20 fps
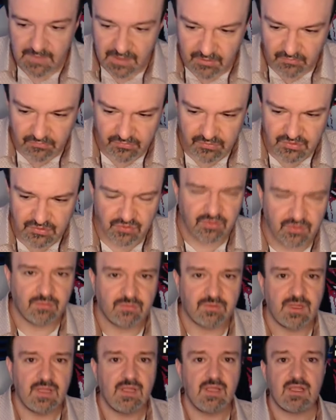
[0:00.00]
Here's the
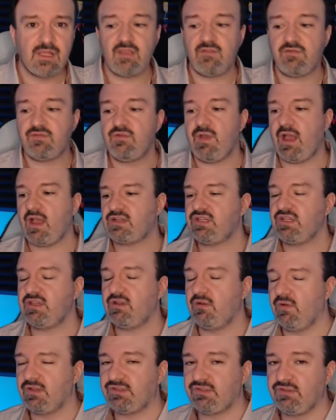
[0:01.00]
truth. If you actually
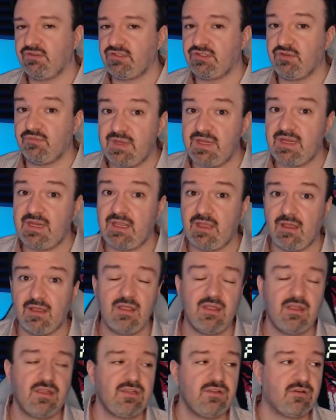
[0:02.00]
go on social media,
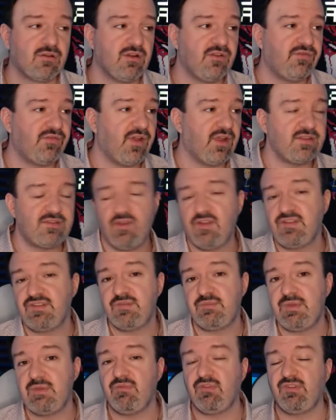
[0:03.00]
you're going to find tons
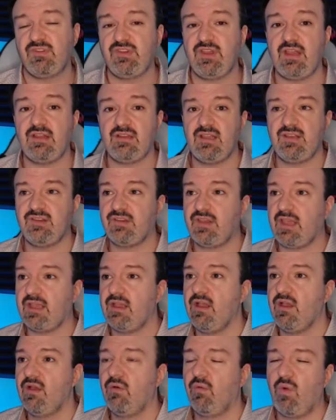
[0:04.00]
of people saying things
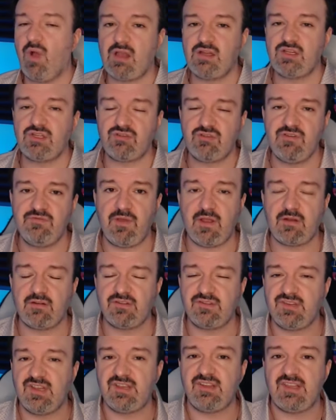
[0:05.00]
like, why does Street
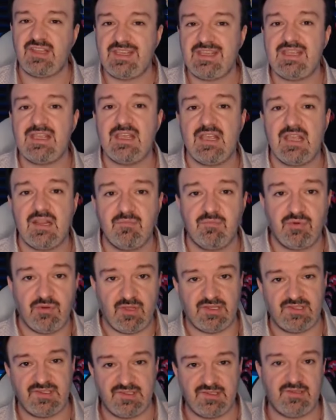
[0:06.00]
Fighter 6 eat
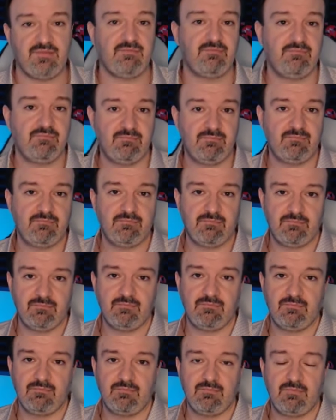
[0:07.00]
inputs?
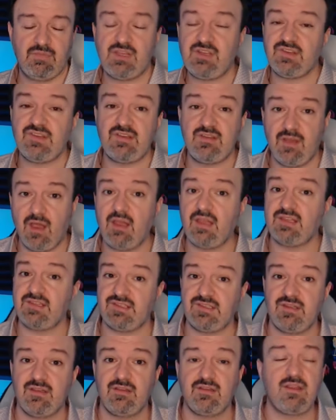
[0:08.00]
Because it
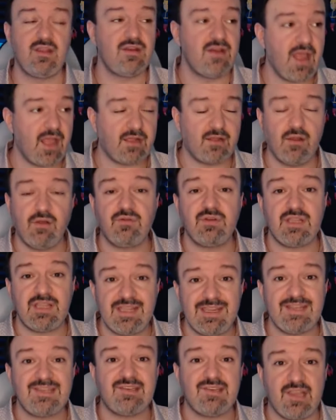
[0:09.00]
does. The netcode
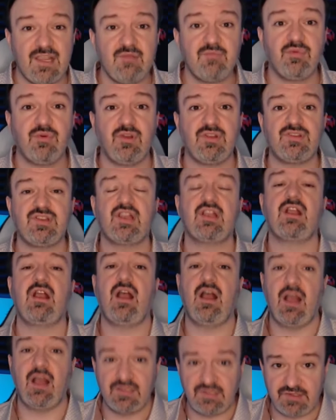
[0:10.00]
eats inputs
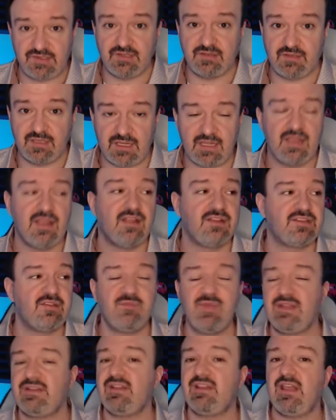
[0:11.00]
constantly
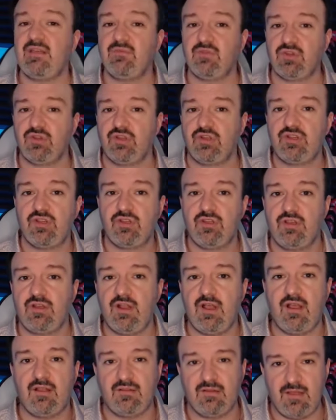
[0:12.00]
to make the game look
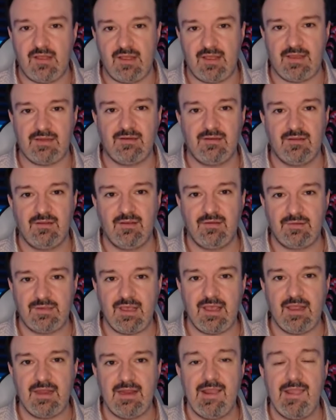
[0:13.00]
good online.
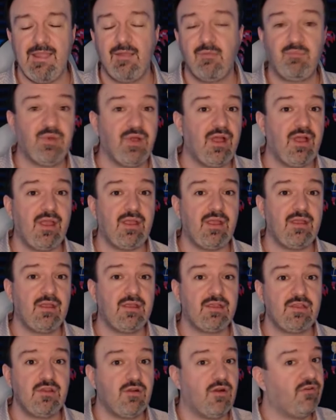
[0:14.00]
Okay? But
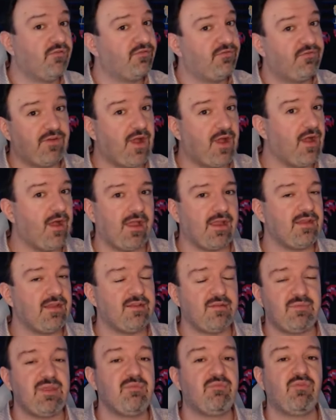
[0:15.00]
you don't
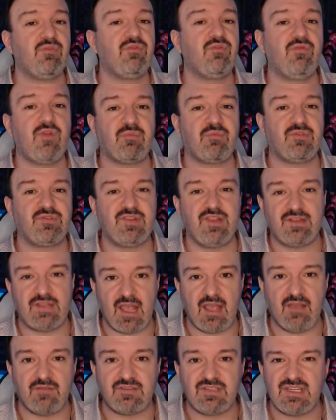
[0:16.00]
find the people who represent the
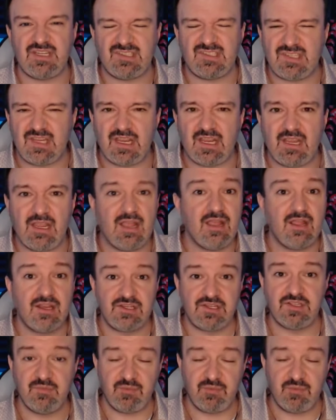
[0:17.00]
FGC to